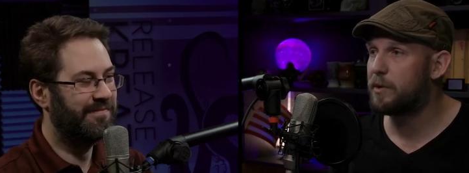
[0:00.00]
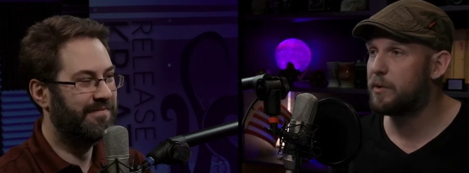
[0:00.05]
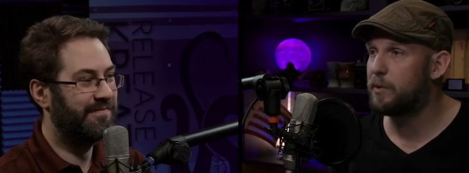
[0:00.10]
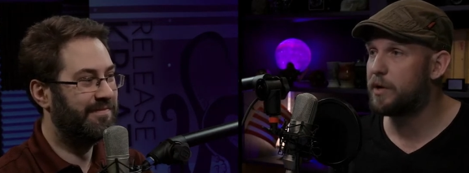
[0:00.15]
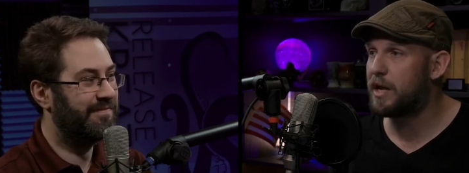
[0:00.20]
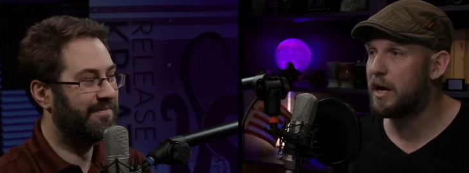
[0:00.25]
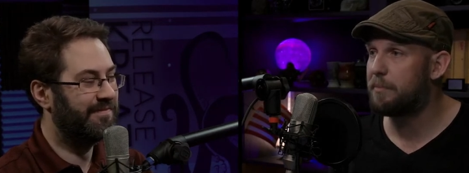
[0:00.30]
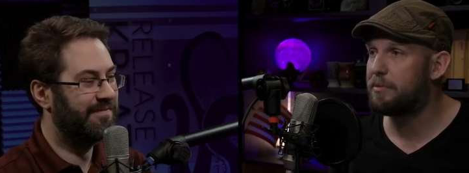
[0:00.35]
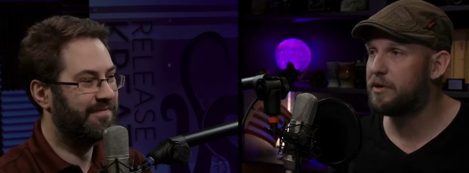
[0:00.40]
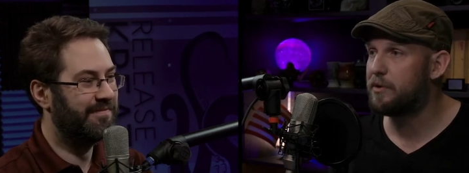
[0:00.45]
Speaker 1: we
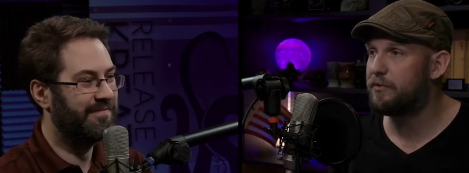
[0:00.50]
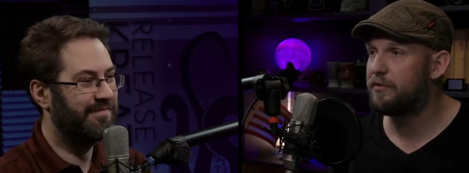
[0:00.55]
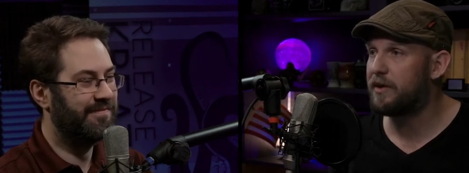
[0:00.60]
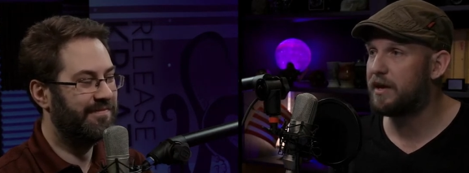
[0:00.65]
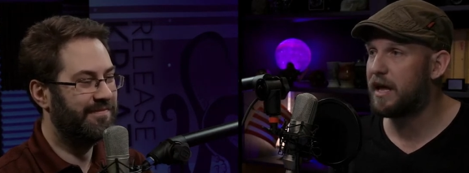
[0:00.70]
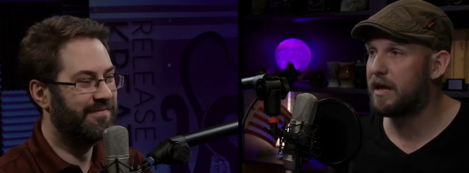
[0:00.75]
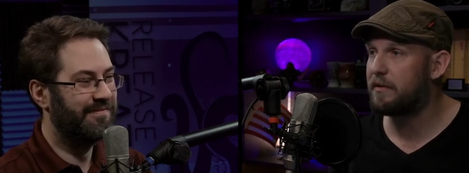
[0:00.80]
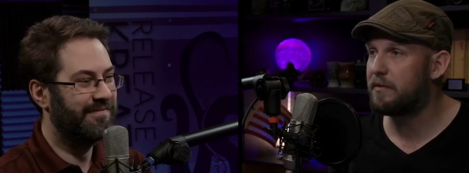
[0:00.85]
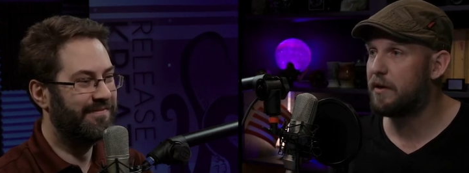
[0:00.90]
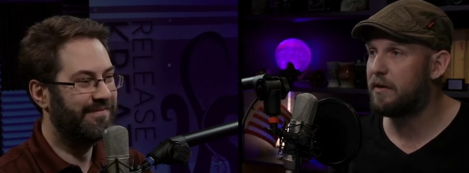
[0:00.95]
would not be using
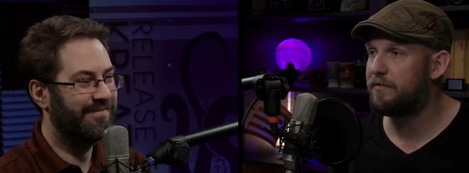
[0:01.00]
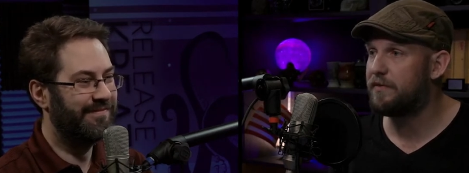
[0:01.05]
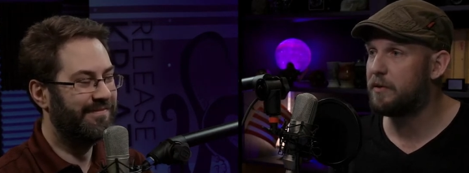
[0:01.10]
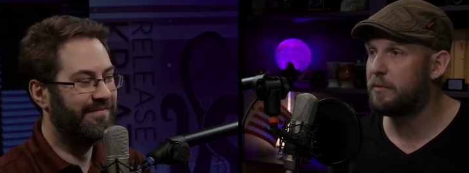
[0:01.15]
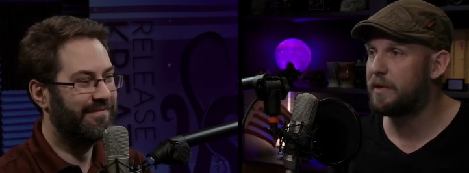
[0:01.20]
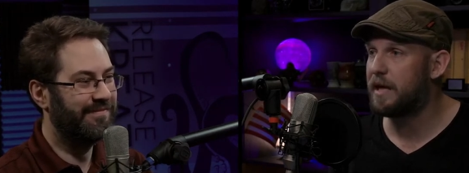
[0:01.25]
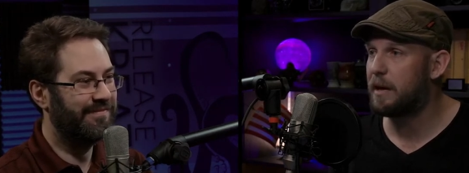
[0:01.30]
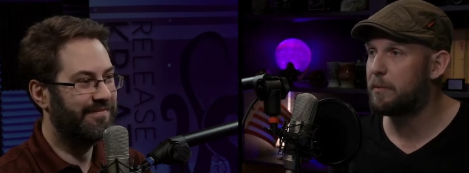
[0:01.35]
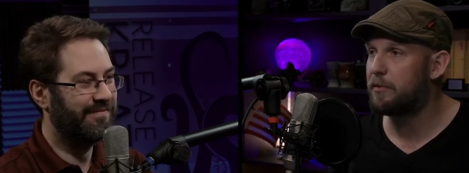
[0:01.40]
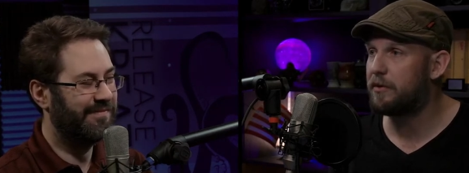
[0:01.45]
cam- uh,
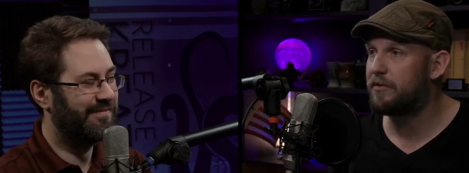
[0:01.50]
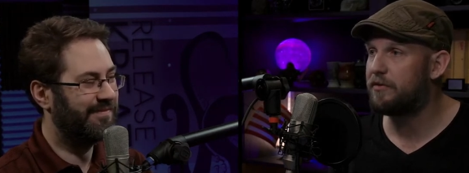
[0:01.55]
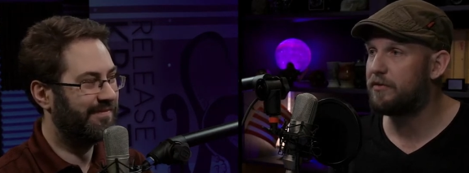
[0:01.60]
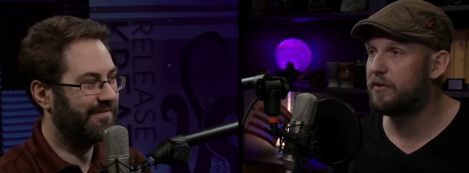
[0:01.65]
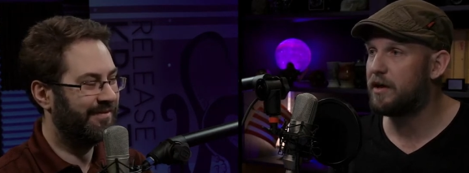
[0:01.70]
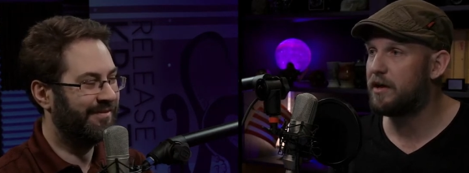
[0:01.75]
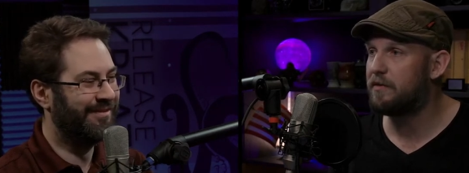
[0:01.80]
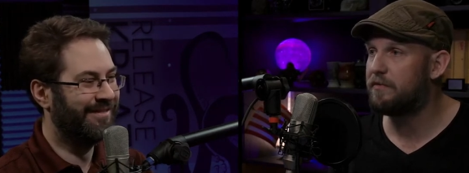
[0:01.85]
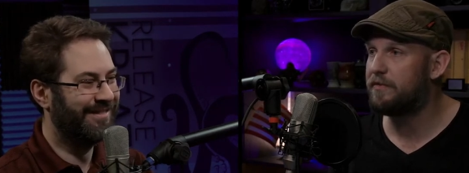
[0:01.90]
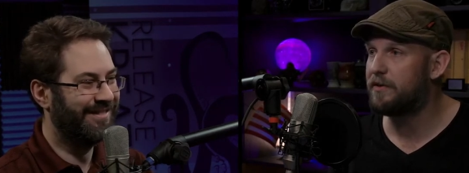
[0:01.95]
film cameras
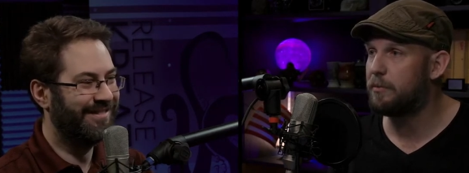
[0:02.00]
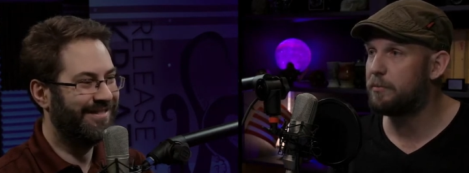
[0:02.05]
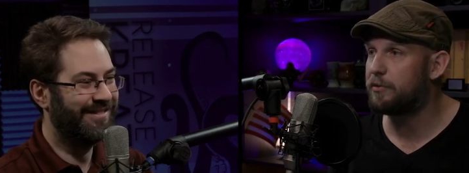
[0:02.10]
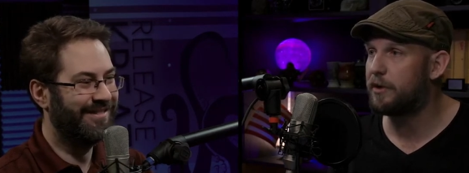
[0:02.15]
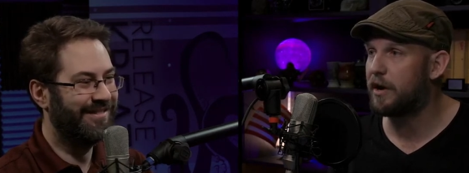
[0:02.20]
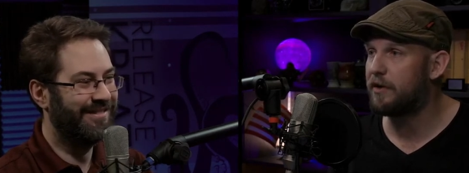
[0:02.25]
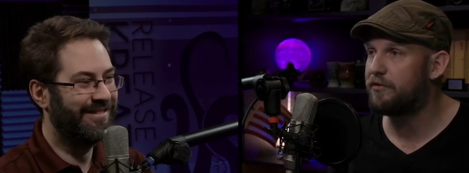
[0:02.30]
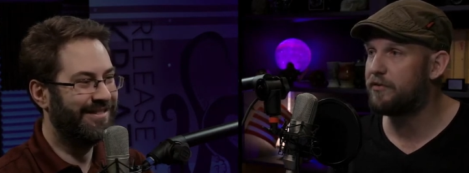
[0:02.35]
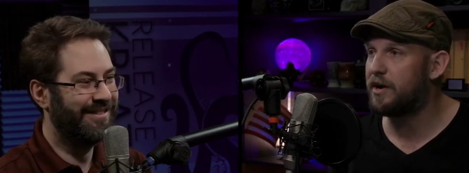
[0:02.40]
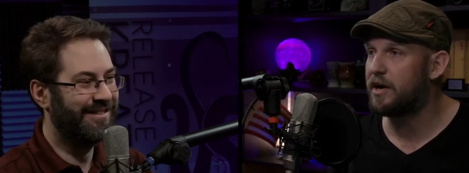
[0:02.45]
in film
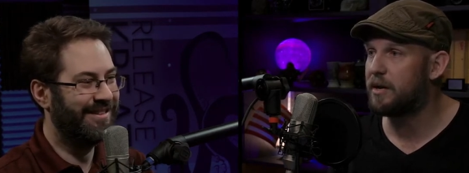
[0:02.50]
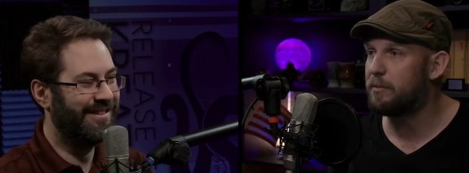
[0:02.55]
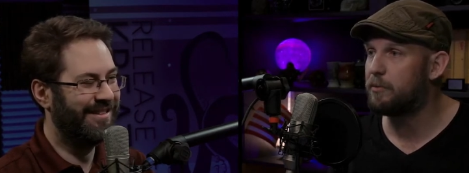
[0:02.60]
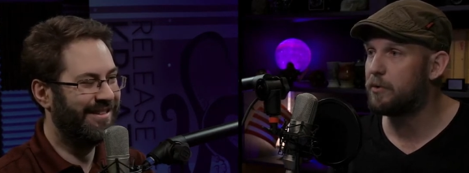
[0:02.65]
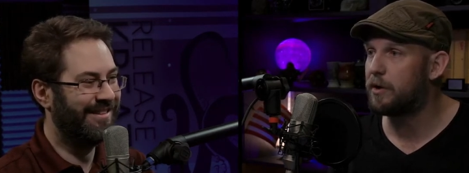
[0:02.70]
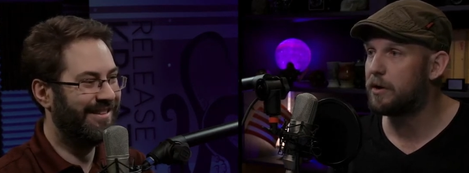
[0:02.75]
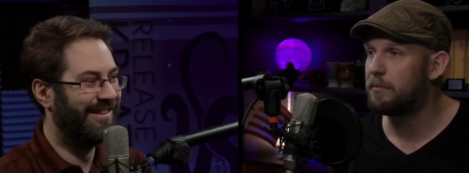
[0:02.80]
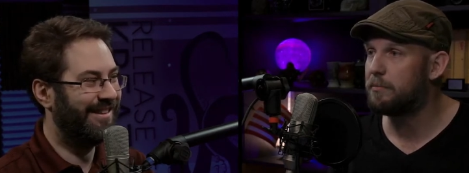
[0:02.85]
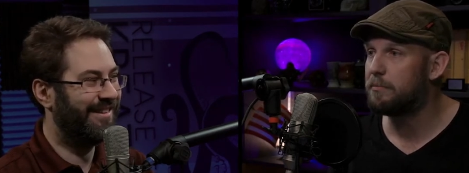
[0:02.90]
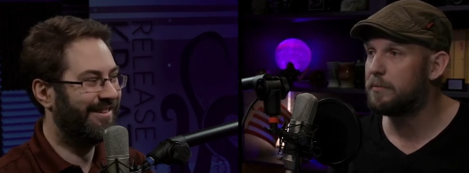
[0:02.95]
production
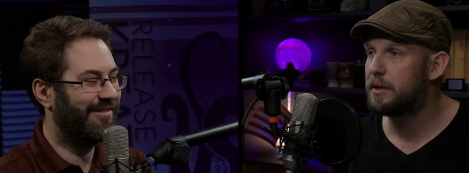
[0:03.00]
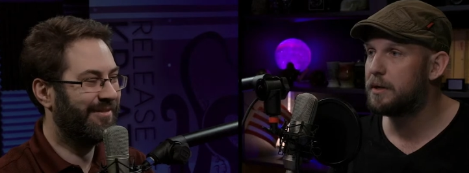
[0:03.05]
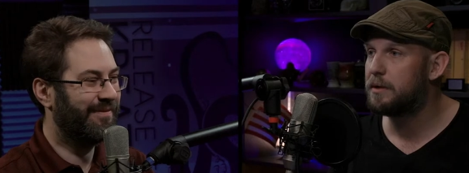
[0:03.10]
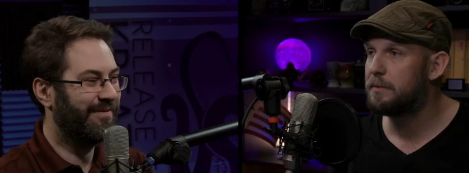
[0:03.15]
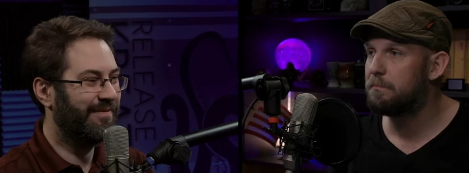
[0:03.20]
anymore. Yeah.